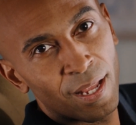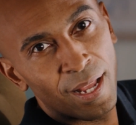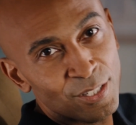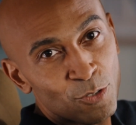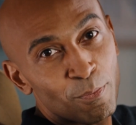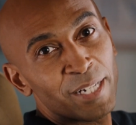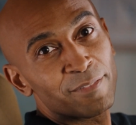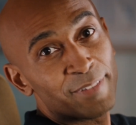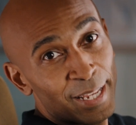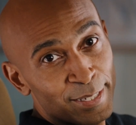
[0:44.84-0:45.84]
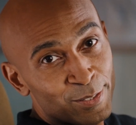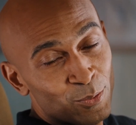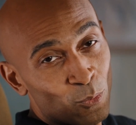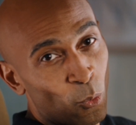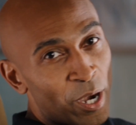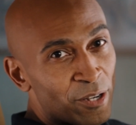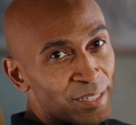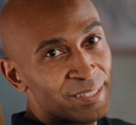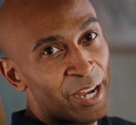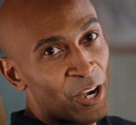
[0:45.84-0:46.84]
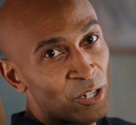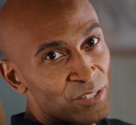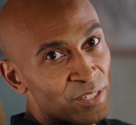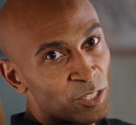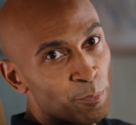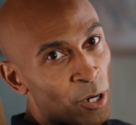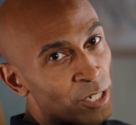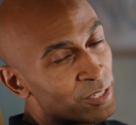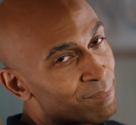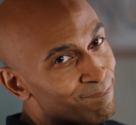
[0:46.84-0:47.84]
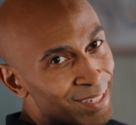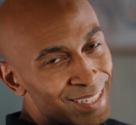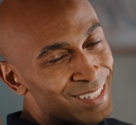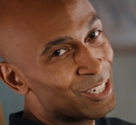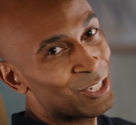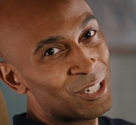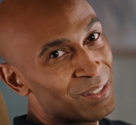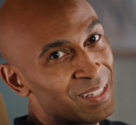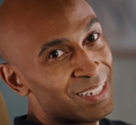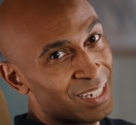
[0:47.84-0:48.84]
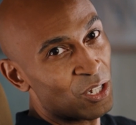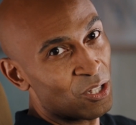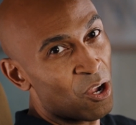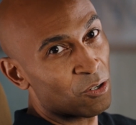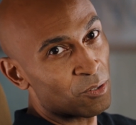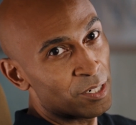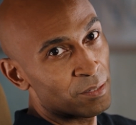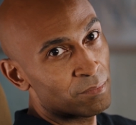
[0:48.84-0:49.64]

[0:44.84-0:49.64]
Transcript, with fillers: As you might have guessed, wear and tear on such parts isn't a good thing in the long run,